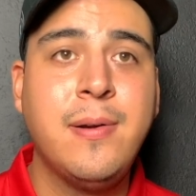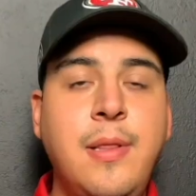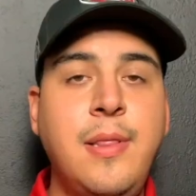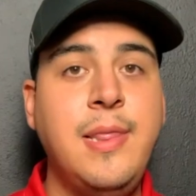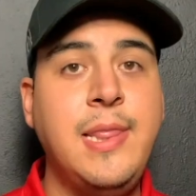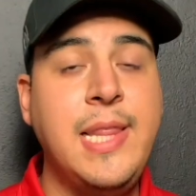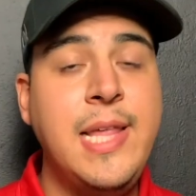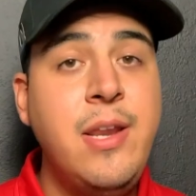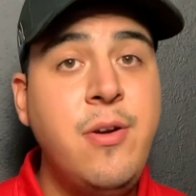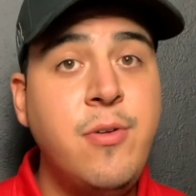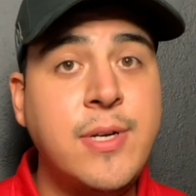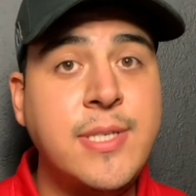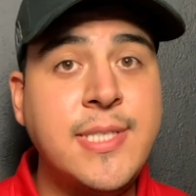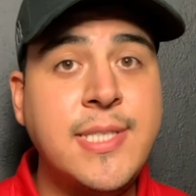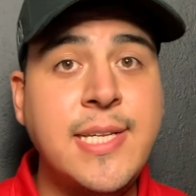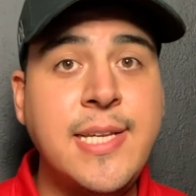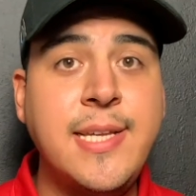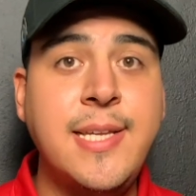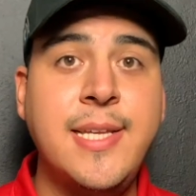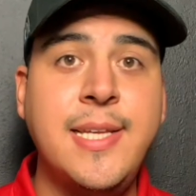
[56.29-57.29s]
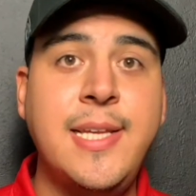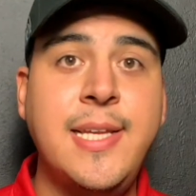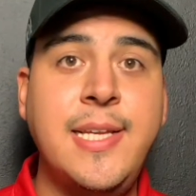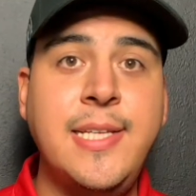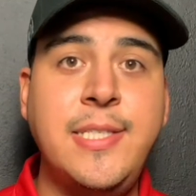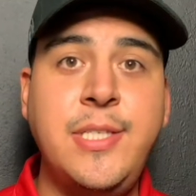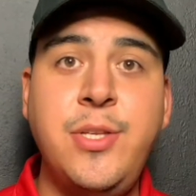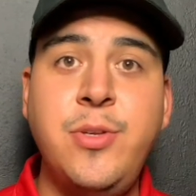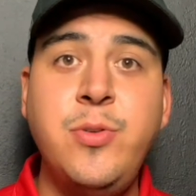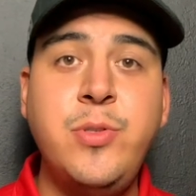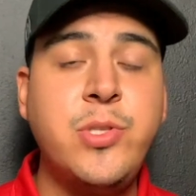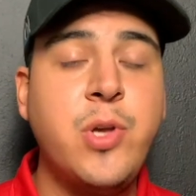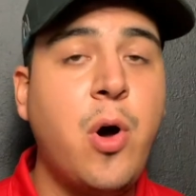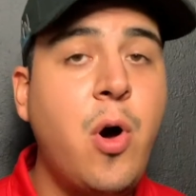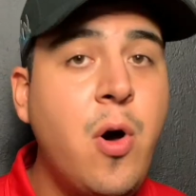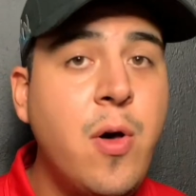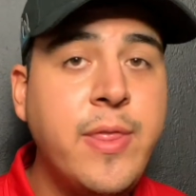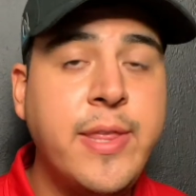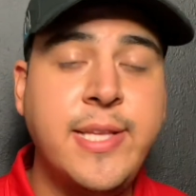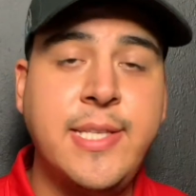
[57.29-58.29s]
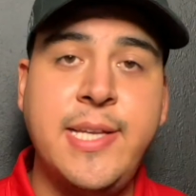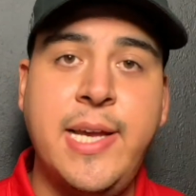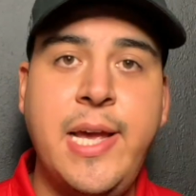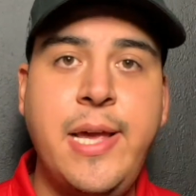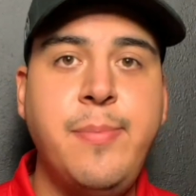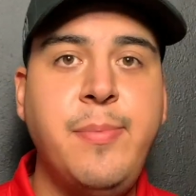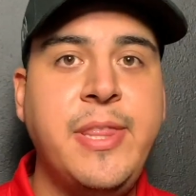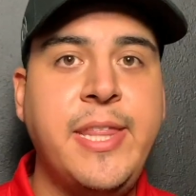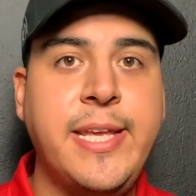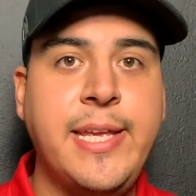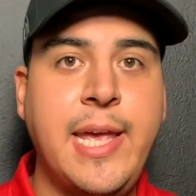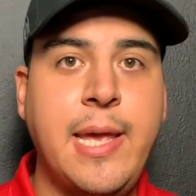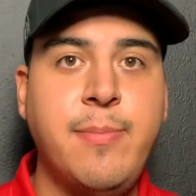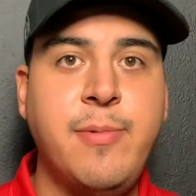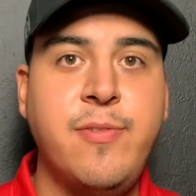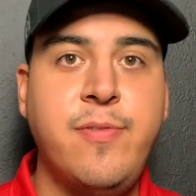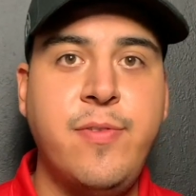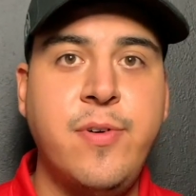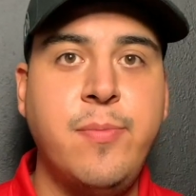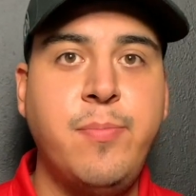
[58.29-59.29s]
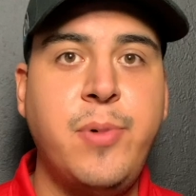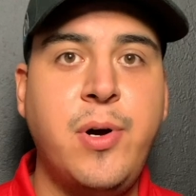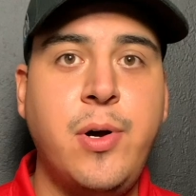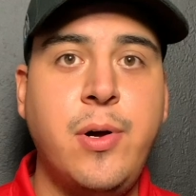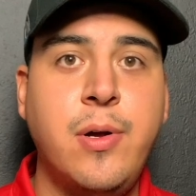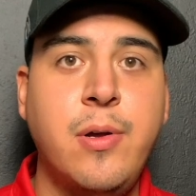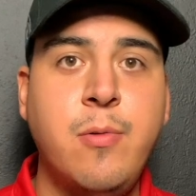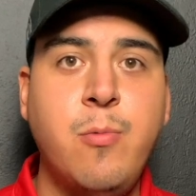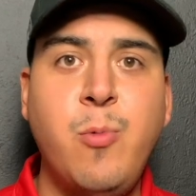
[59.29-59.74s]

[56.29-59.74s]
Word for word: Literacy is used all the time in the game of football,